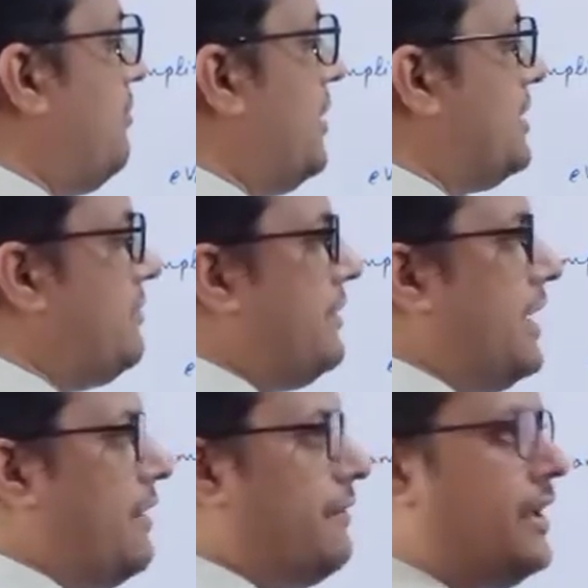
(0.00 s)
plus v
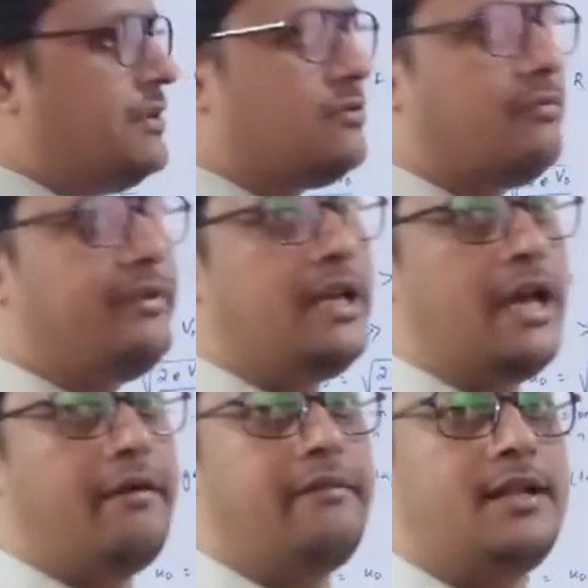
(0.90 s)
average. So v
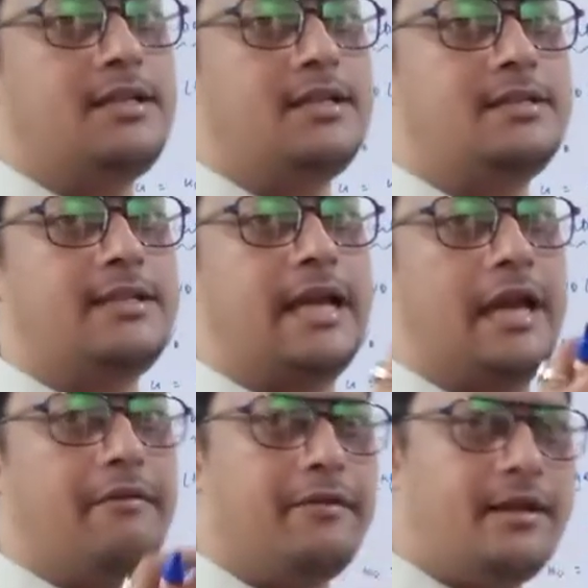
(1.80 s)
average is the
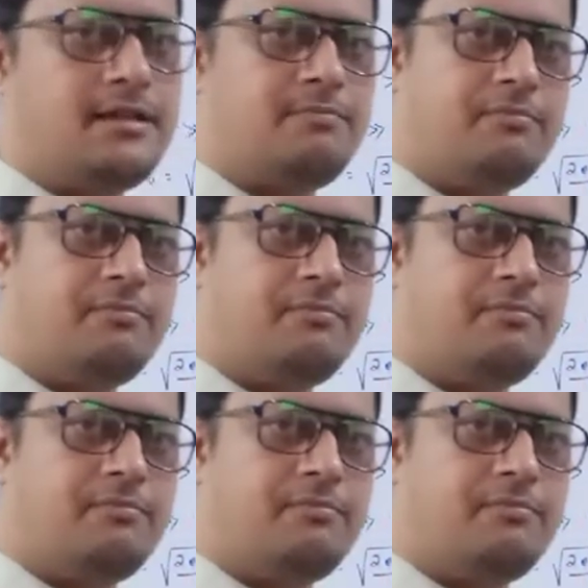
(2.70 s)
average